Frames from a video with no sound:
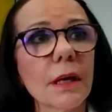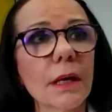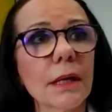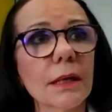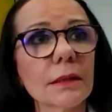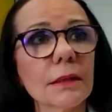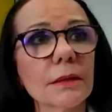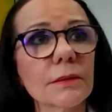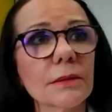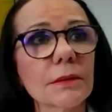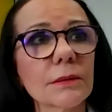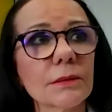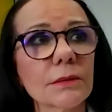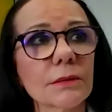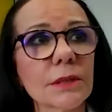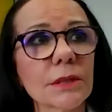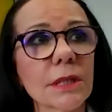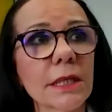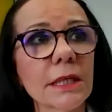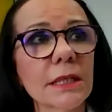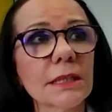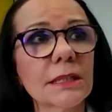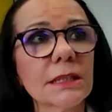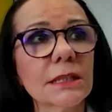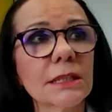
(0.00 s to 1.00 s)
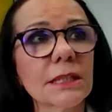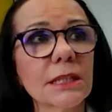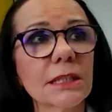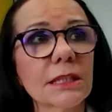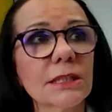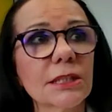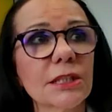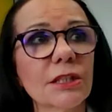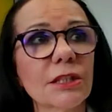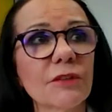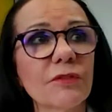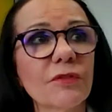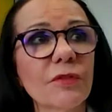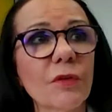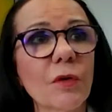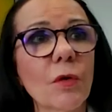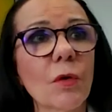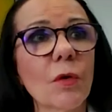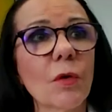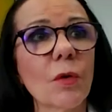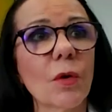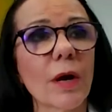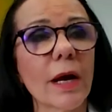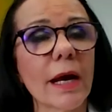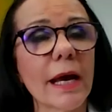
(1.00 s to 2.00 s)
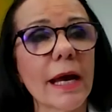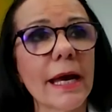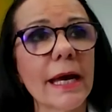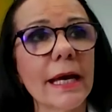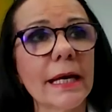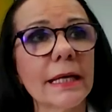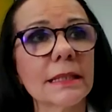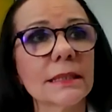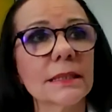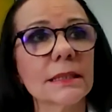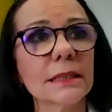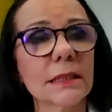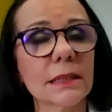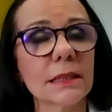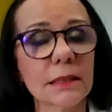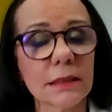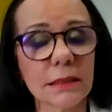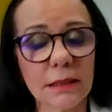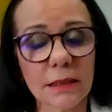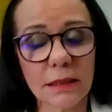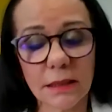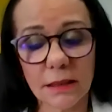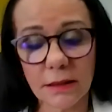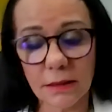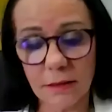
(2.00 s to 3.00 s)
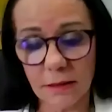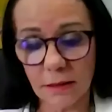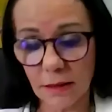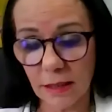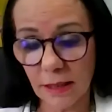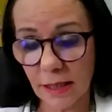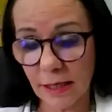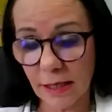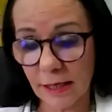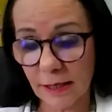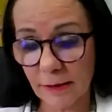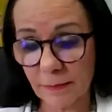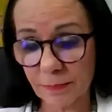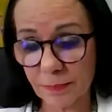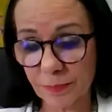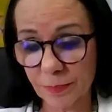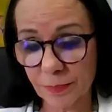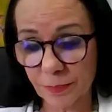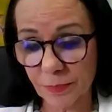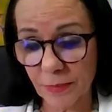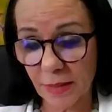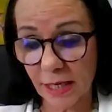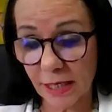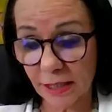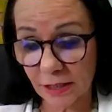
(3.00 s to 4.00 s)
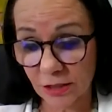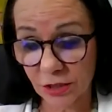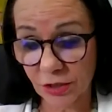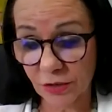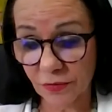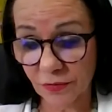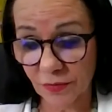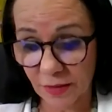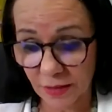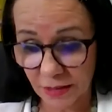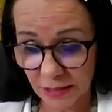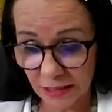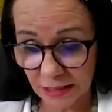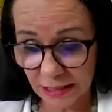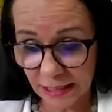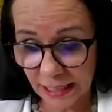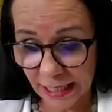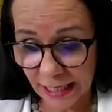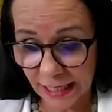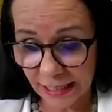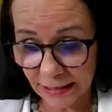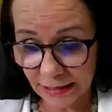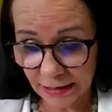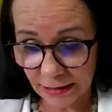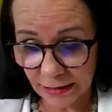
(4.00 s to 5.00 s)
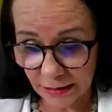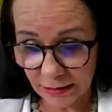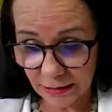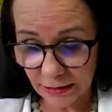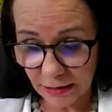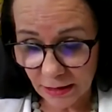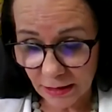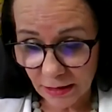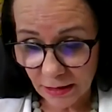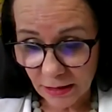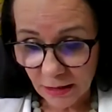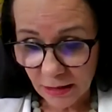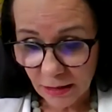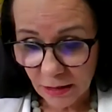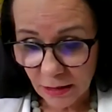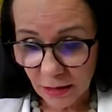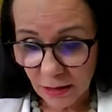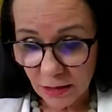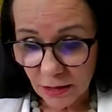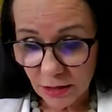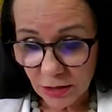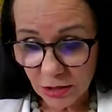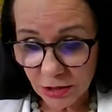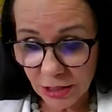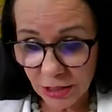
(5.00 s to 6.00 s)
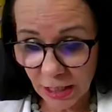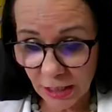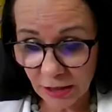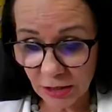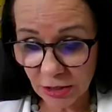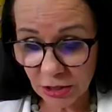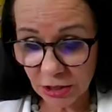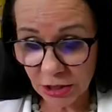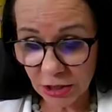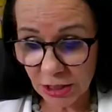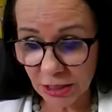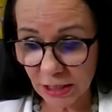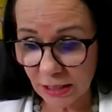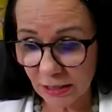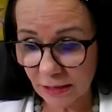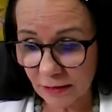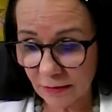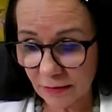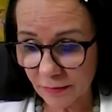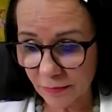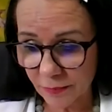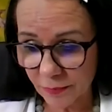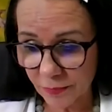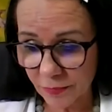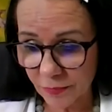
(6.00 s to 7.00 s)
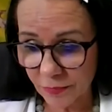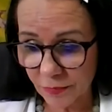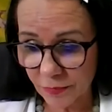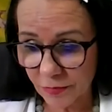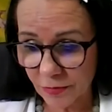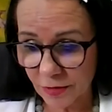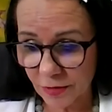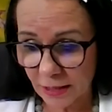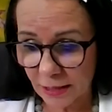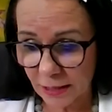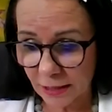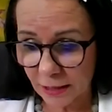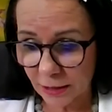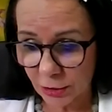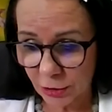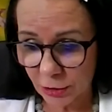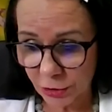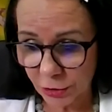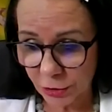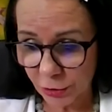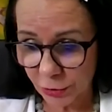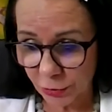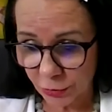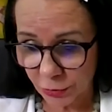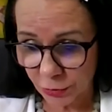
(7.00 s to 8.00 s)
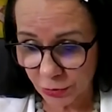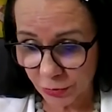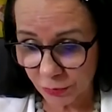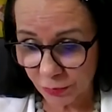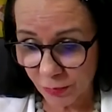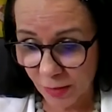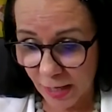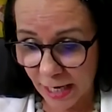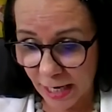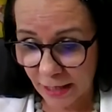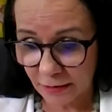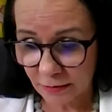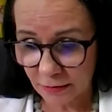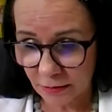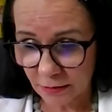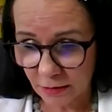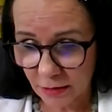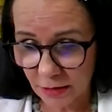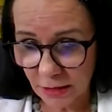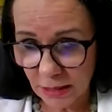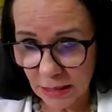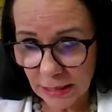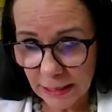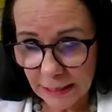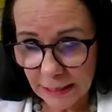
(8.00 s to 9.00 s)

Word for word: uh, he's 64 and, um, as you've indicated, challenging the issues around